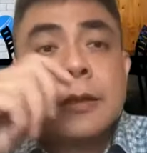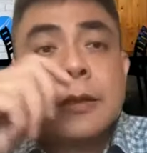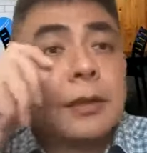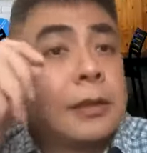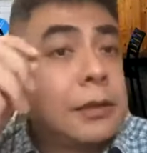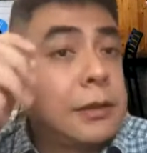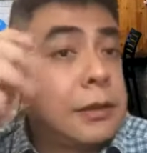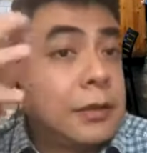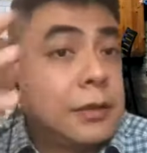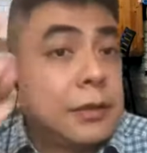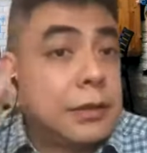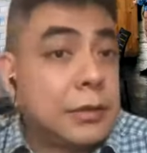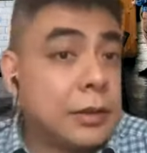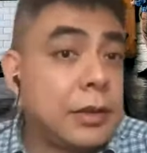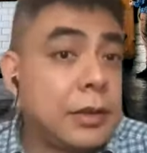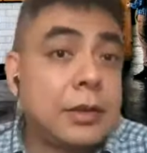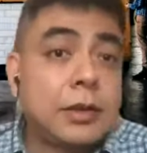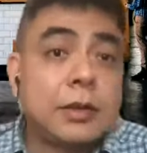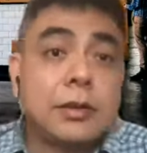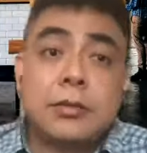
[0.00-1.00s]

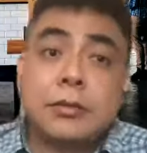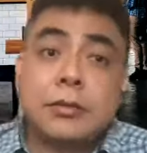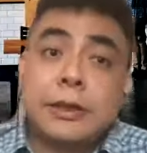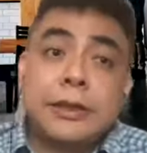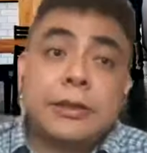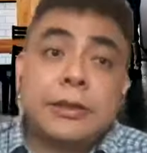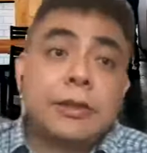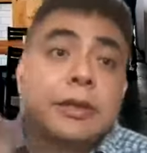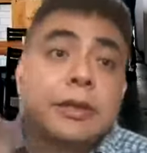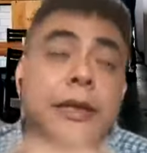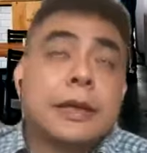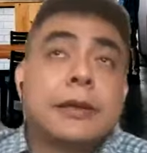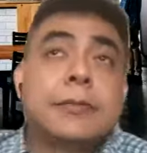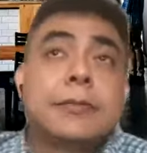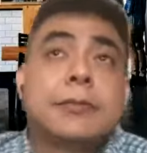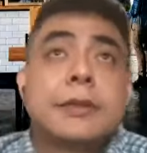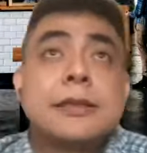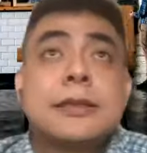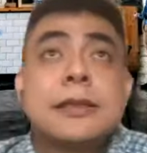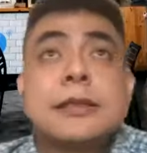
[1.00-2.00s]
Or when you look
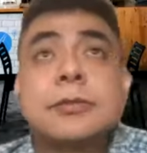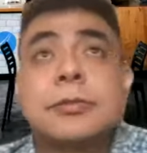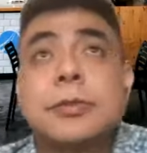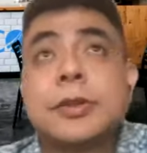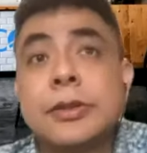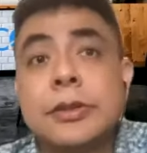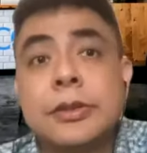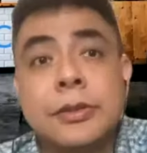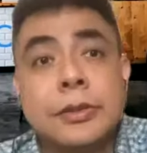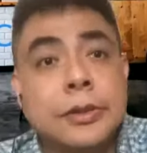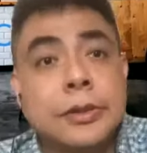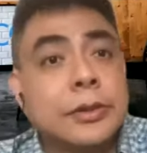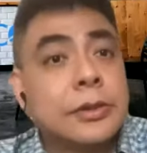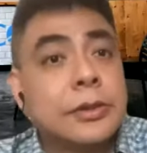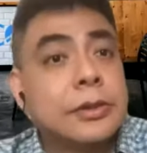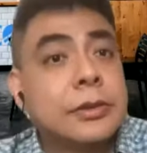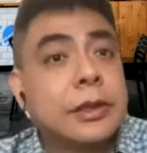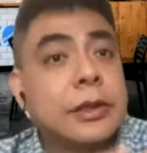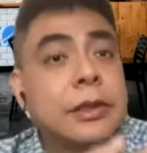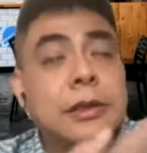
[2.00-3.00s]
at business model,
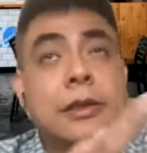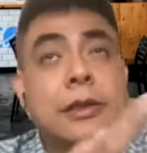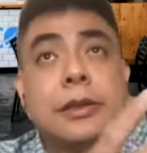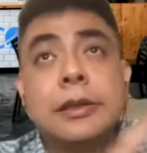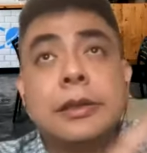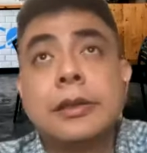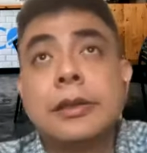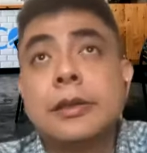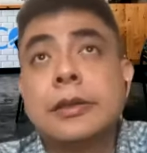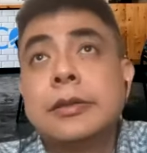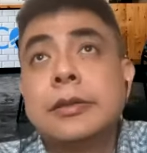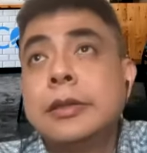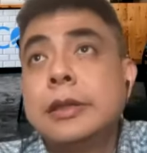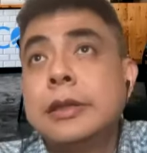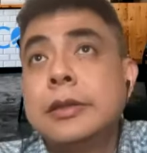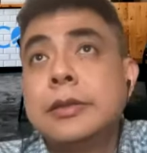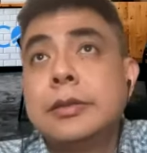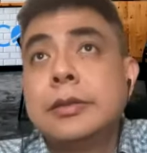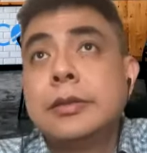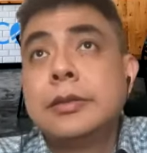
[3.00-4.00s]
you know,
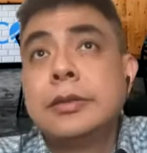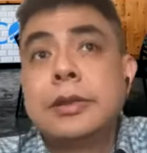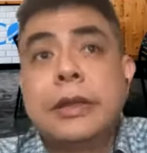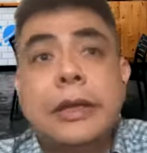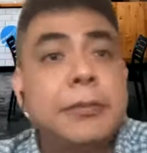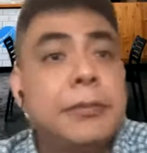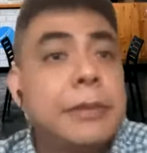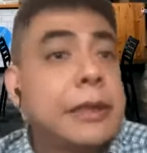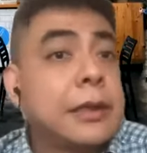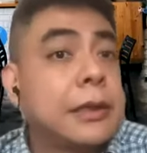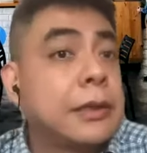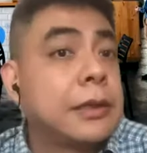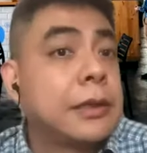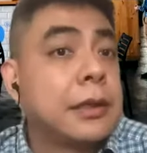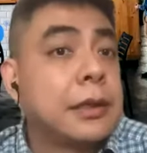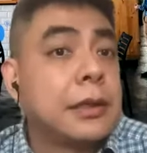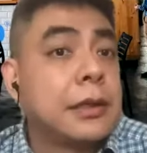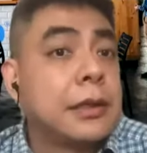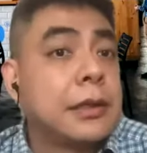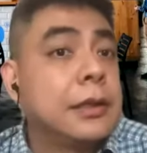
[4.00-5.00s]
do they make
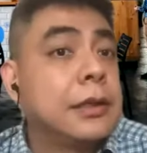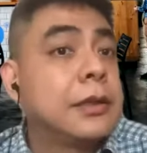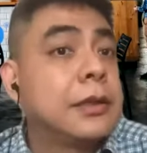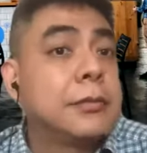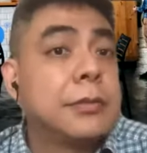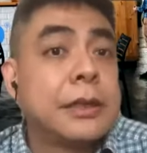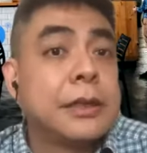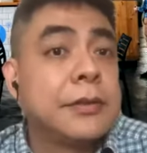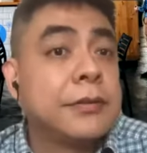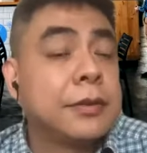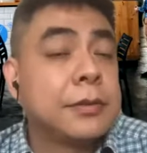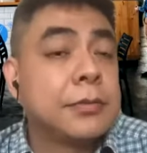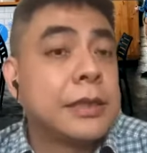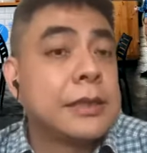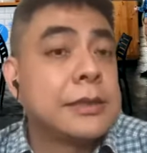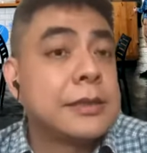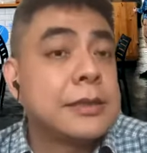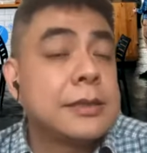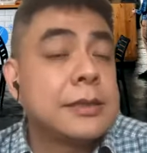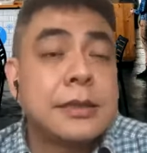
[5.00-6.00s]
a lot of money from
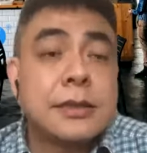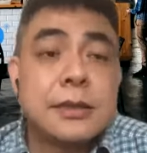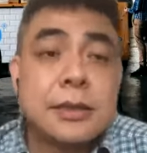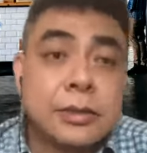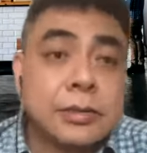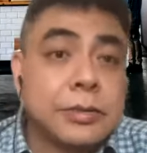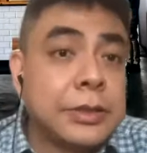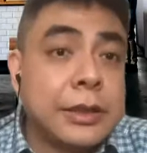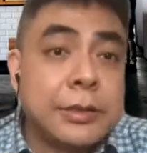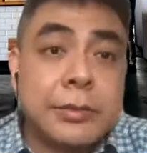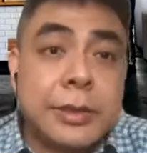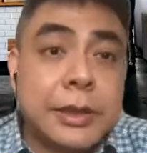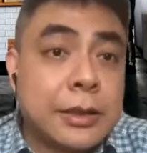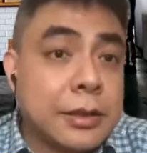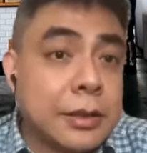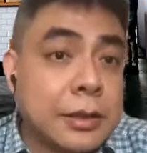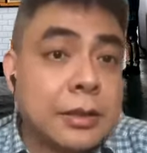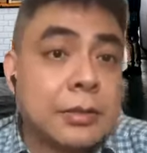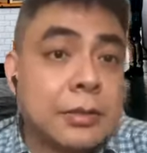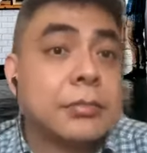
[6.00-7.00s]
licenses or do they make
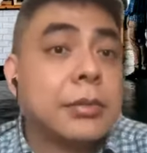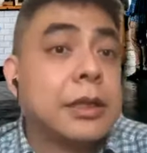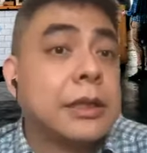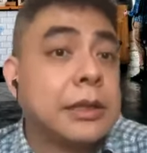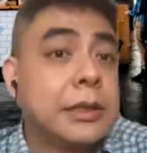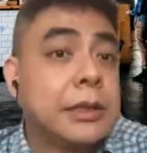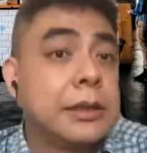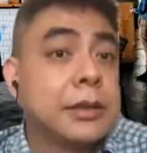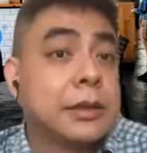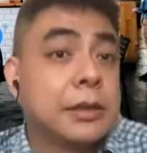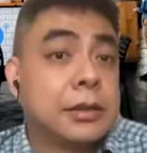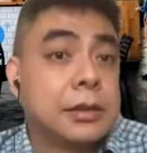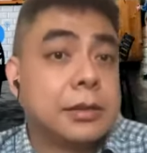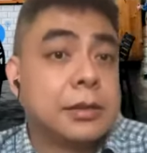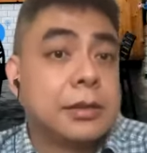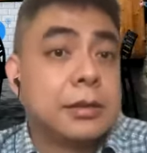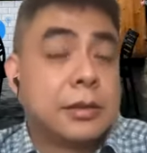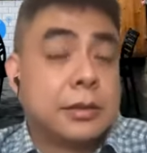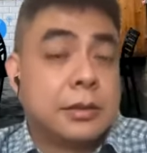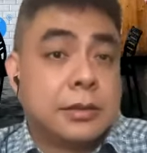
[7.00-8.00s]
a lot of money
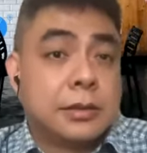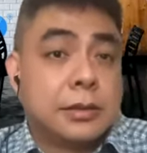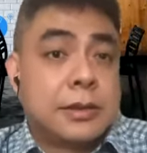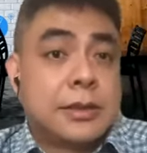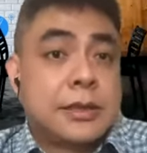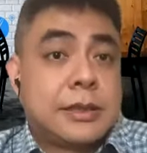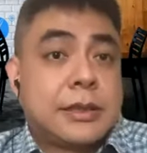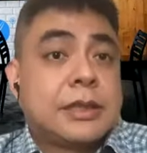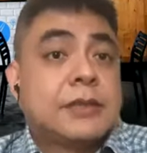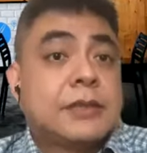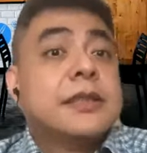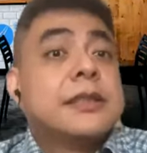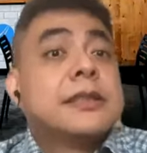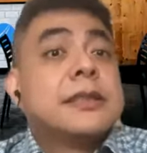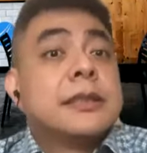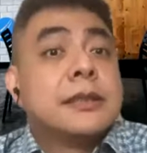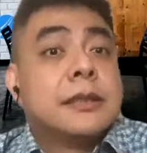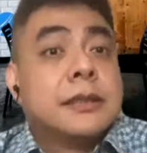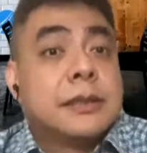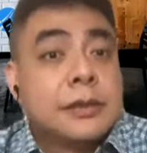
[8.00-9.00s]
on
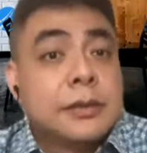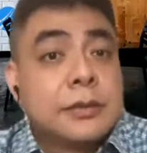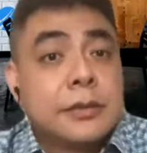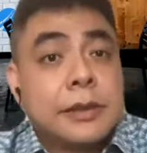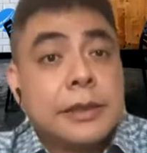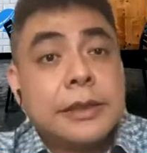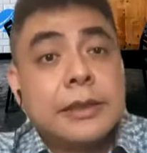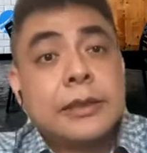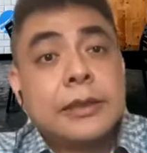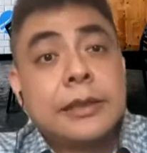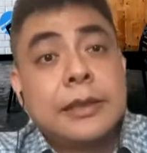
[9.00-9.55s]
services, right?